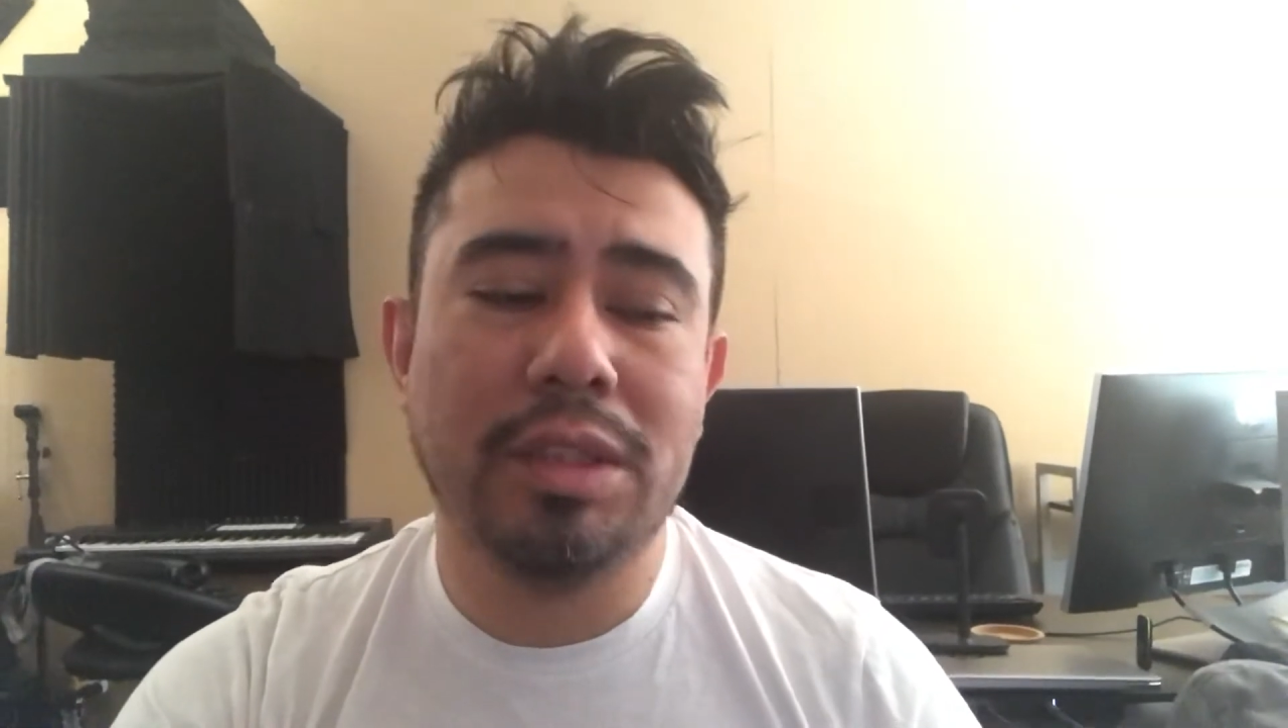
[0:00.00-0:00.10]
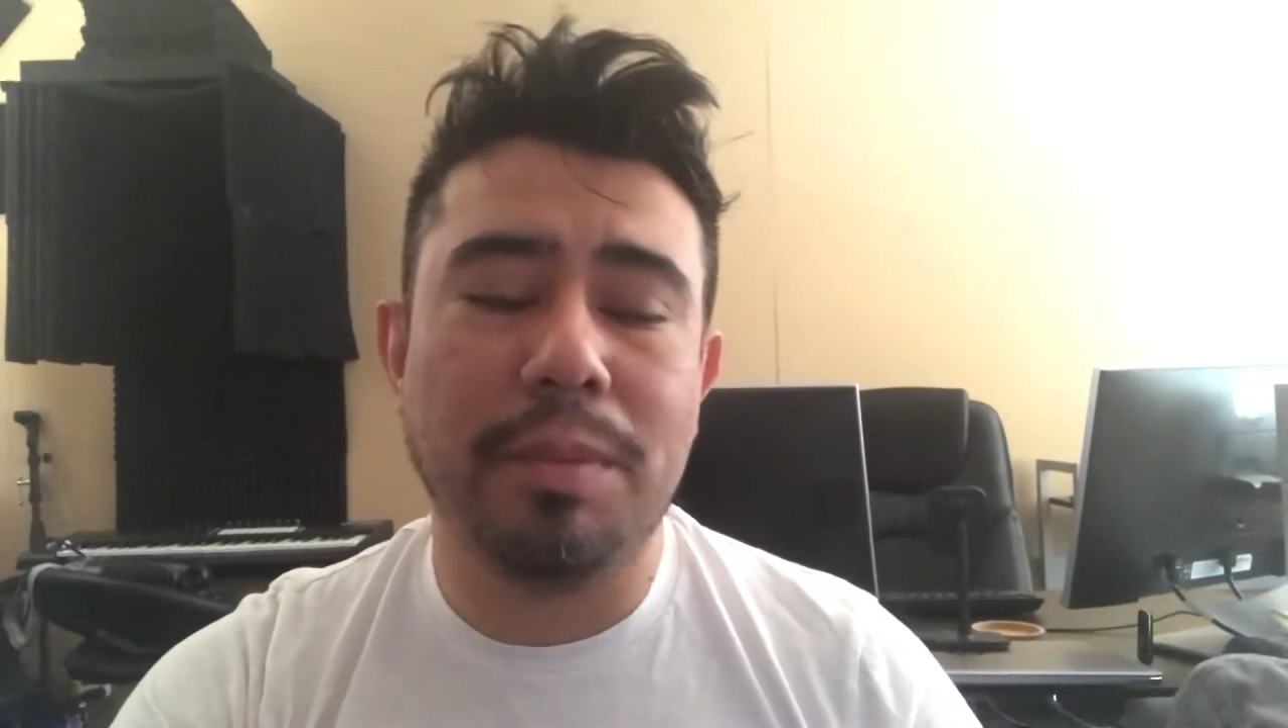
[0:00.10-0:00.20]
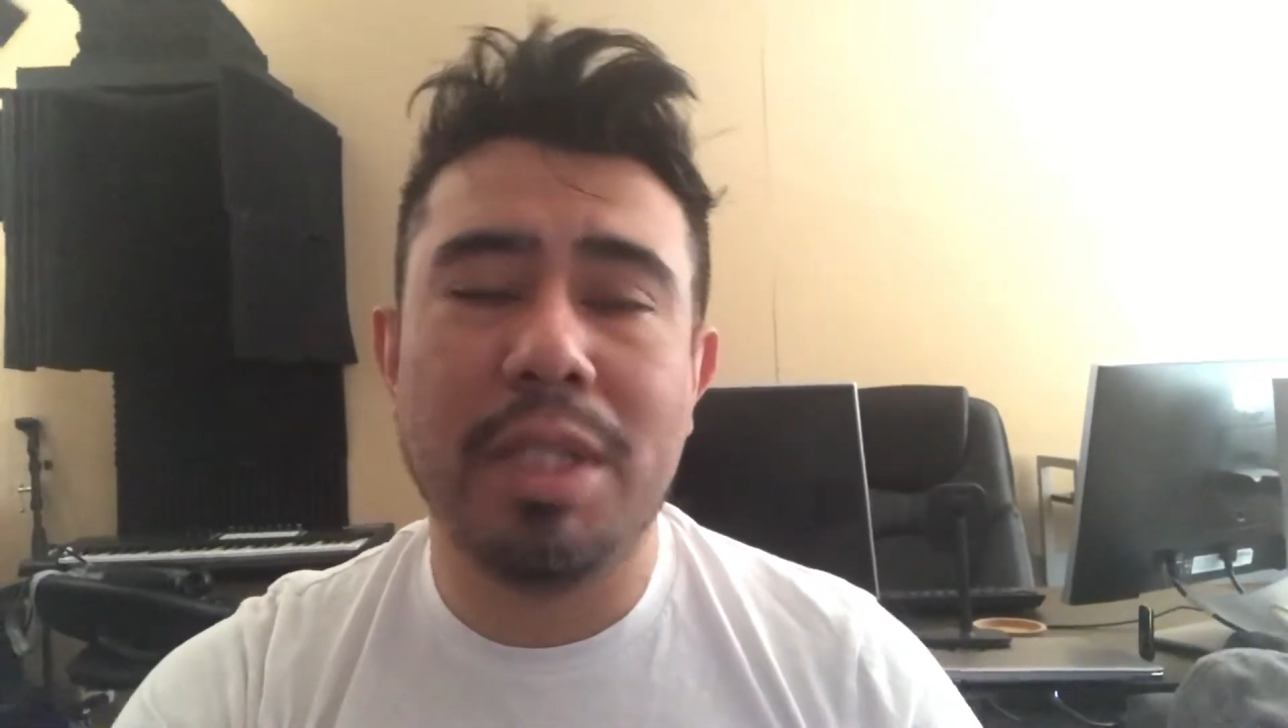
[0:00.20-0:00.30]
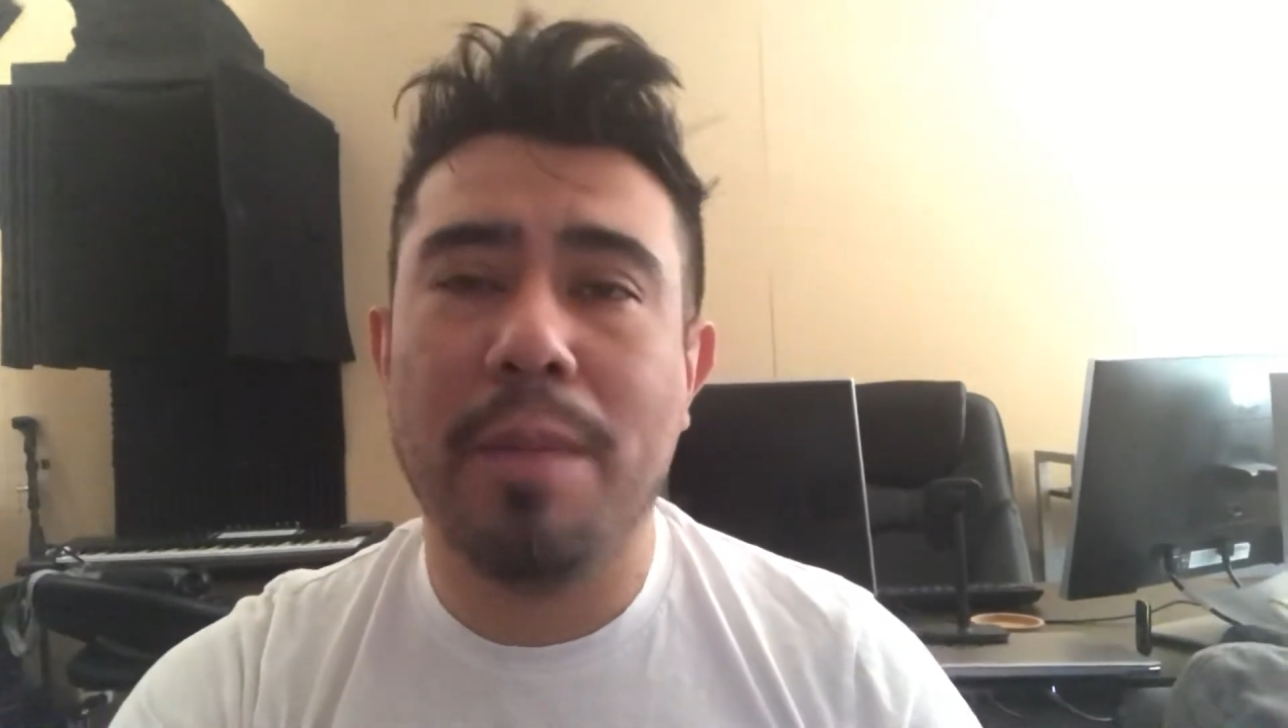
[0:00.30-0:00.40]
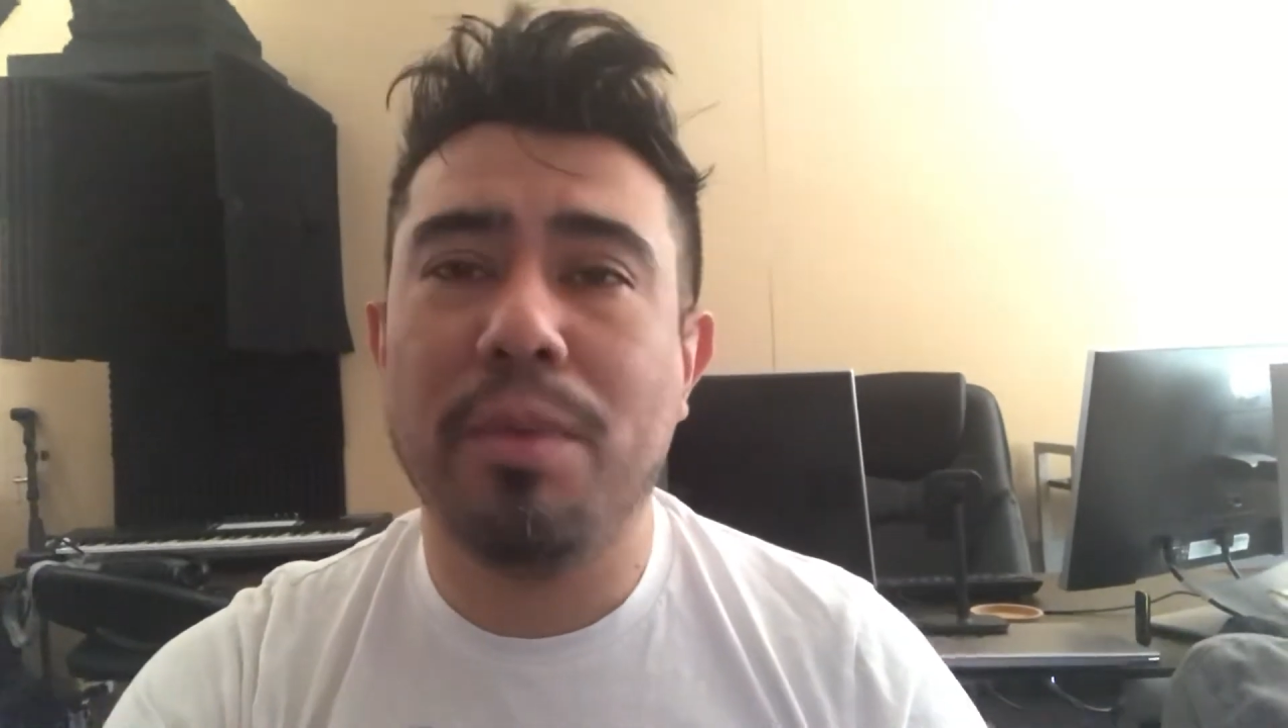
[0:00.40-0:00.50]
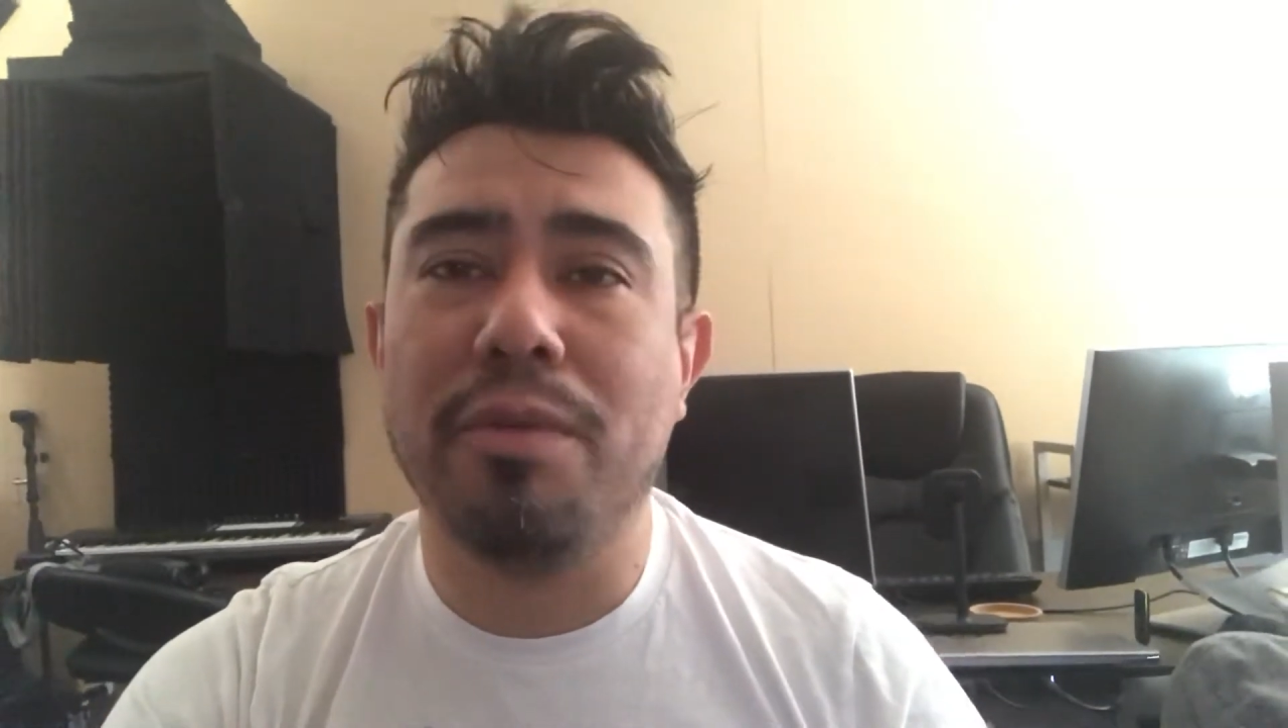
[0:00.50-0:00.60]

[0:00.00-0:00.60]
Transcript: September